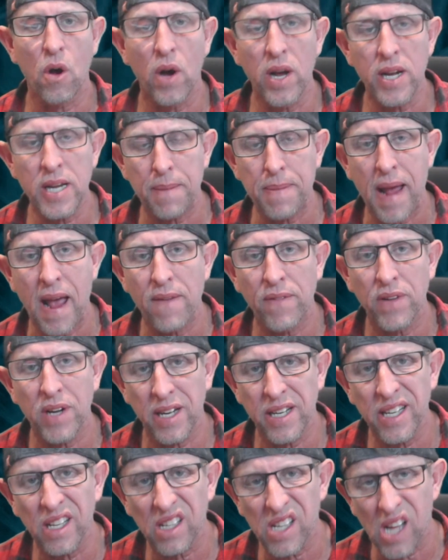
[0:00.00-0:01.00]
I ended up having
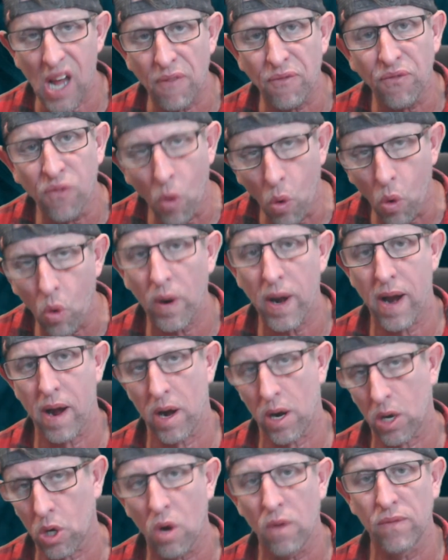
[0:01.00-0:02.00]
nearly a
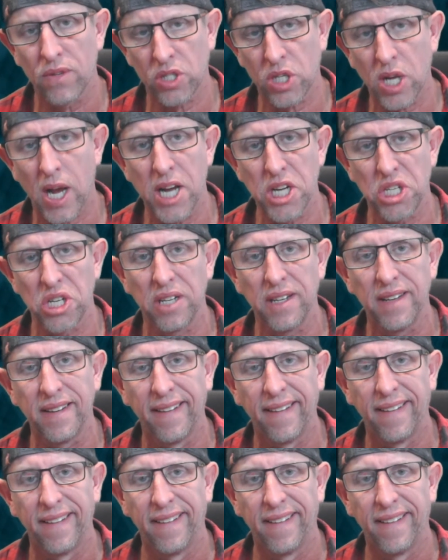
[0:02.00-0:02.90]
4-hour conversation